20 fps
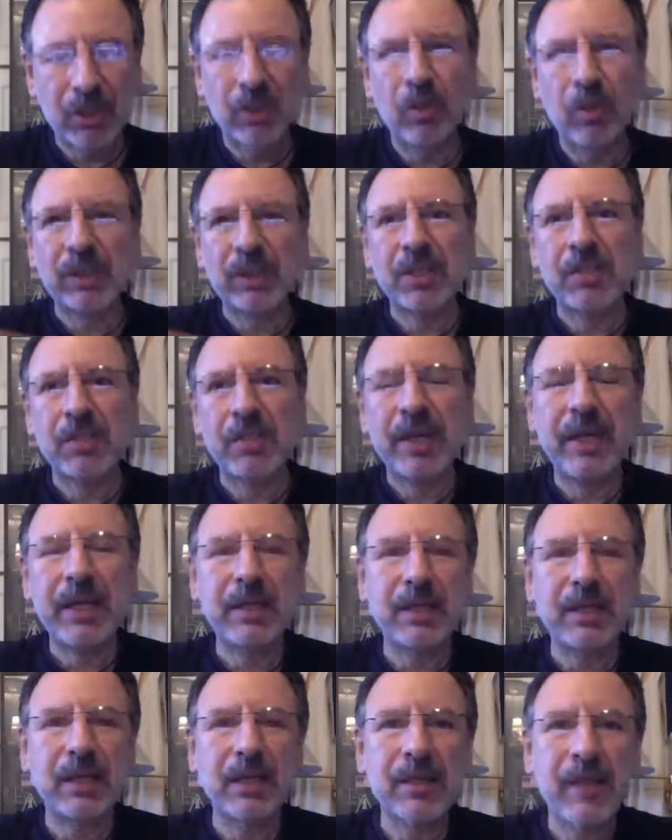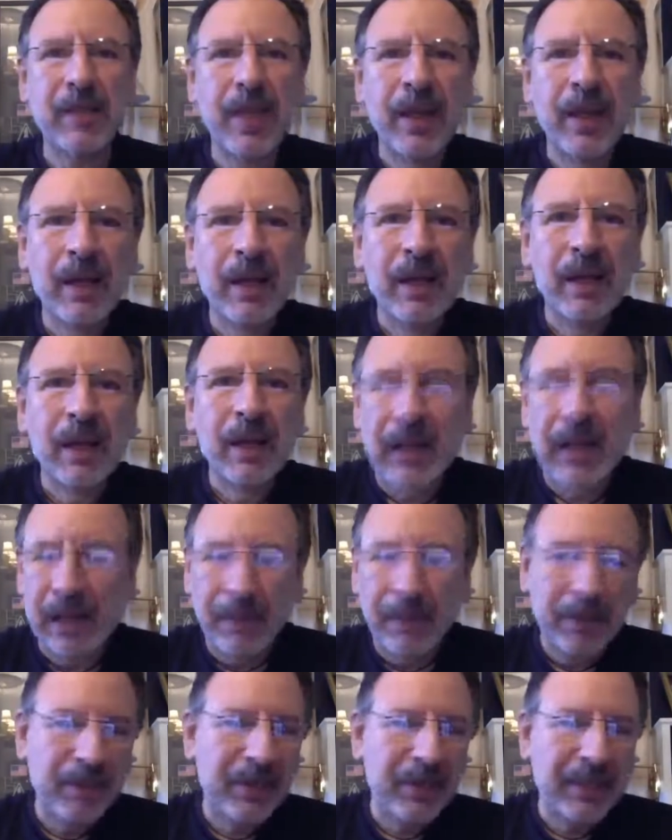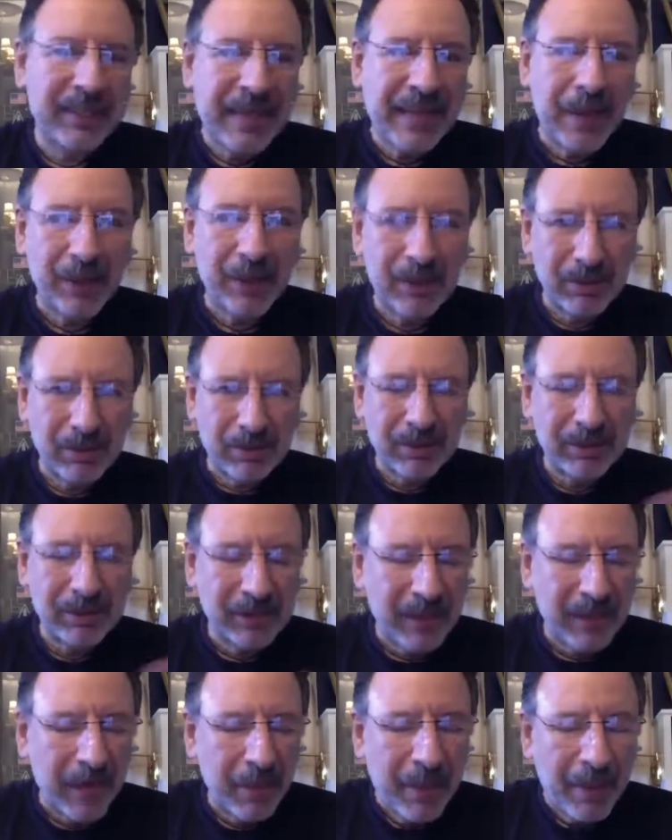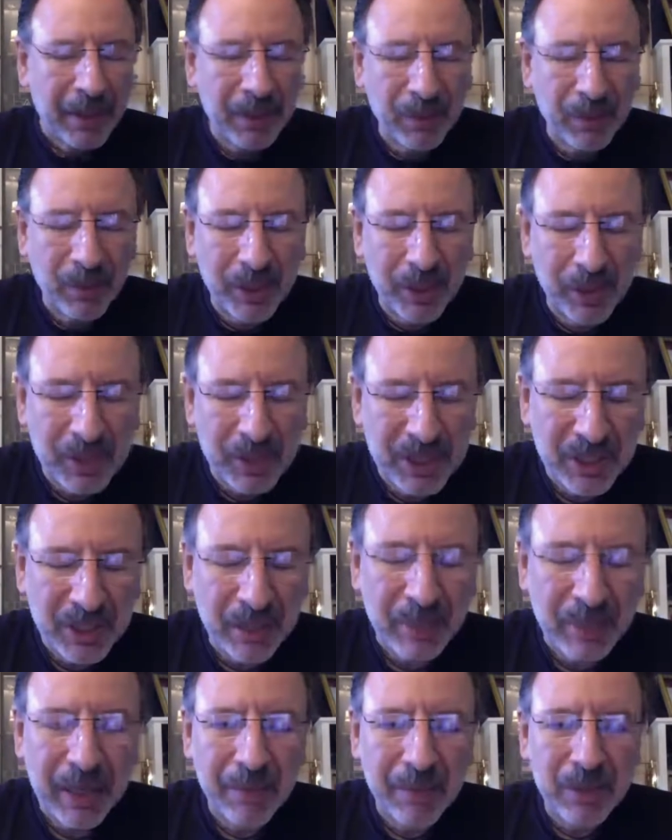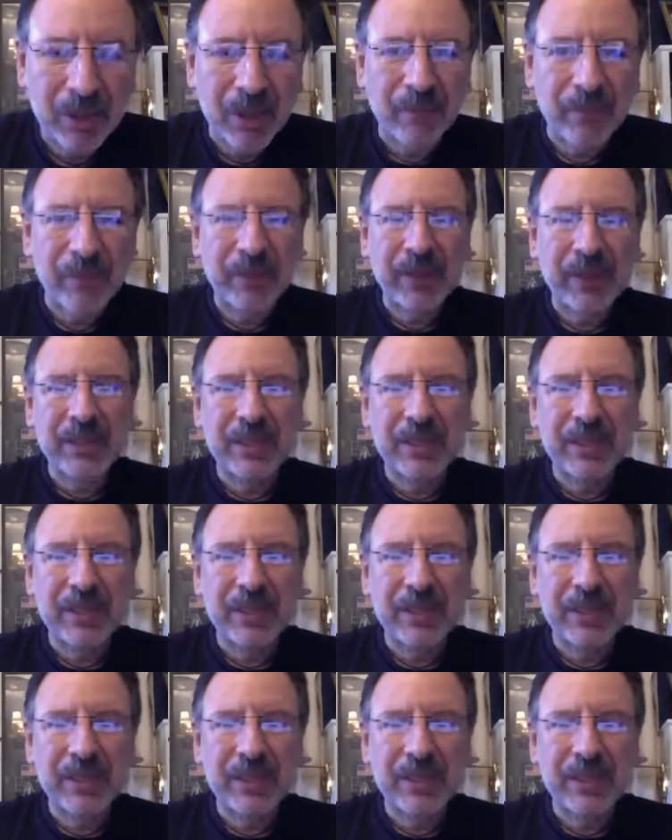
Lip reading: So what this means is, let me give you an example tied back to what you were just saying about Amazon.